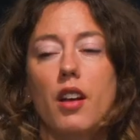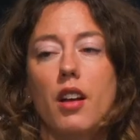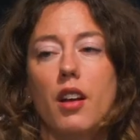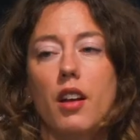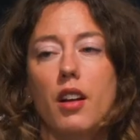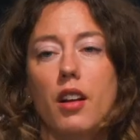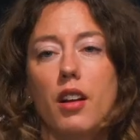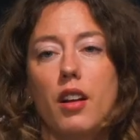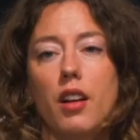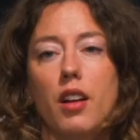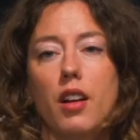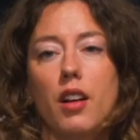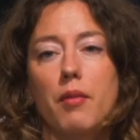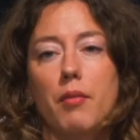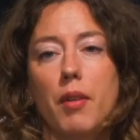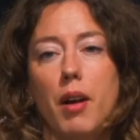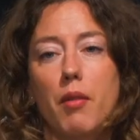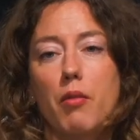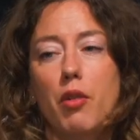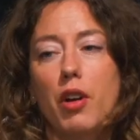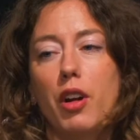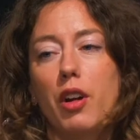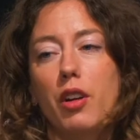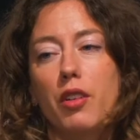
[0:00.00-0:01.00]

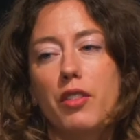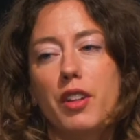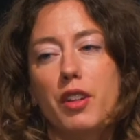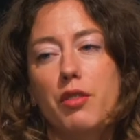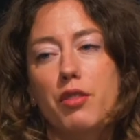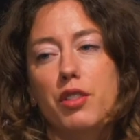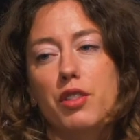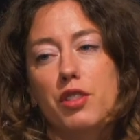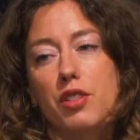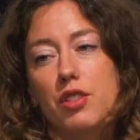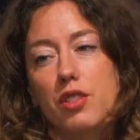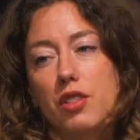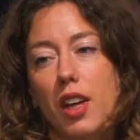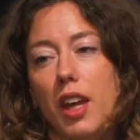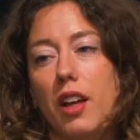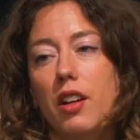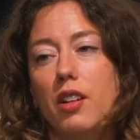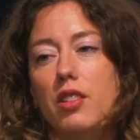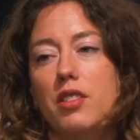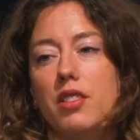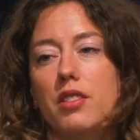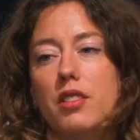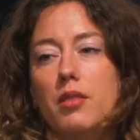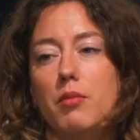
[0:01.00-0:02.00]
I'm working on different
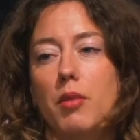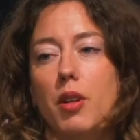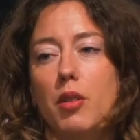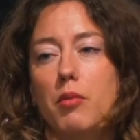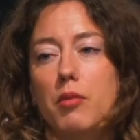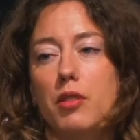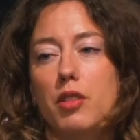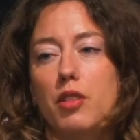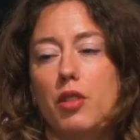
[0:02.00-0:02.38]
scales at the moment.